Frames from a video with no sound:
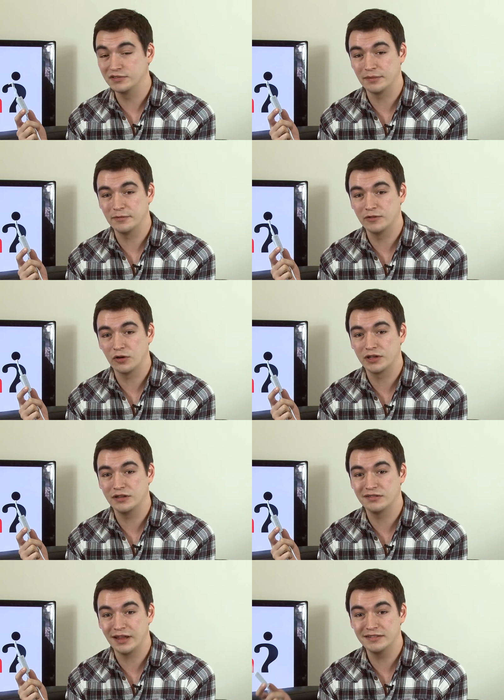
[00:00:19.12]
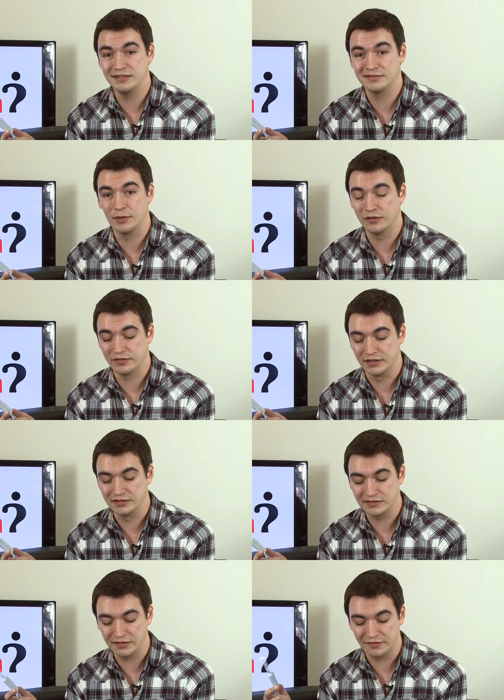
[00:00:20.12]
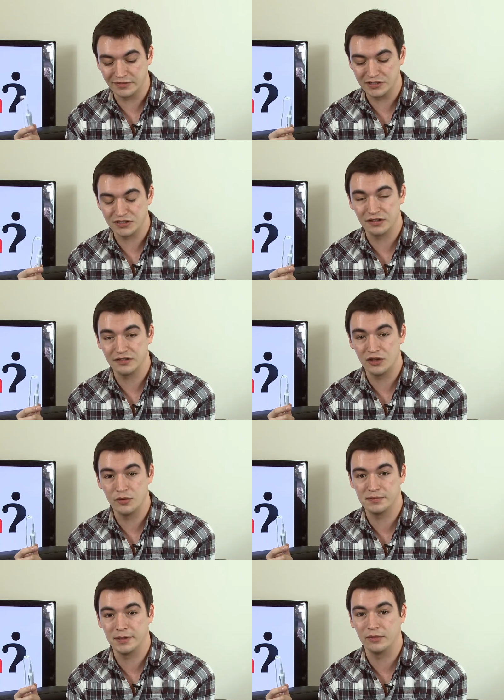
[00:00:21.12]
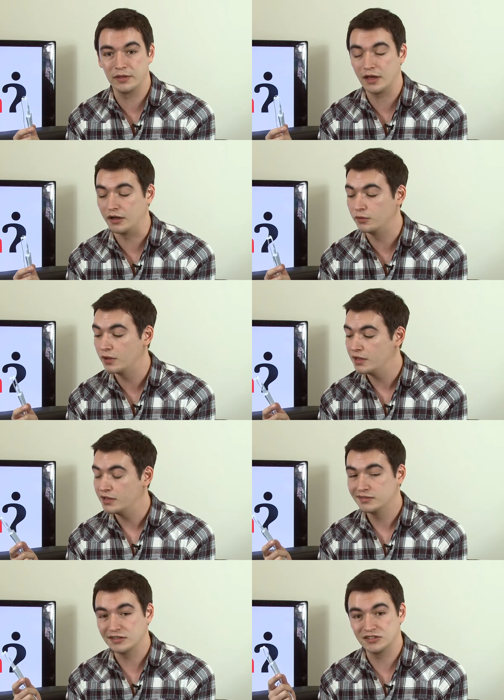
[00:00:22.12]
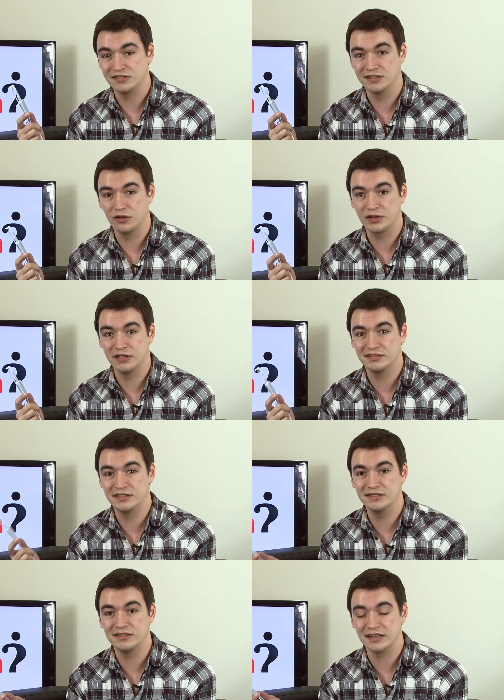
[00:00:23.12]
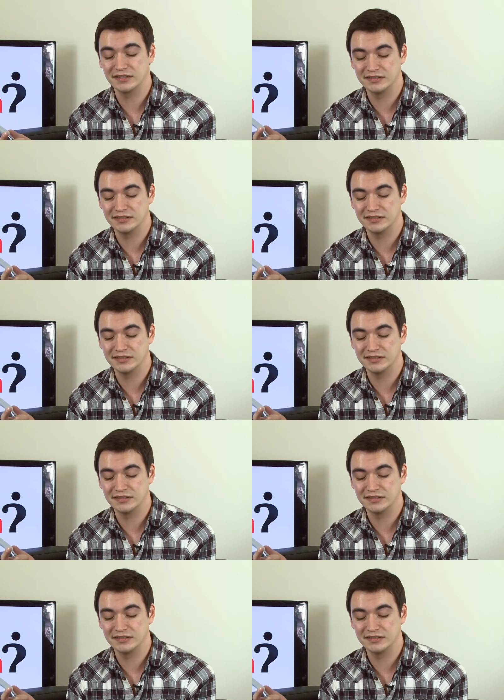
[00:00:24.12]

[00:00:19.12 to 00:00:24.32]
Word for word: with some of Nokia's latest smartphones that feature USB on the go, such as the Nokia C6,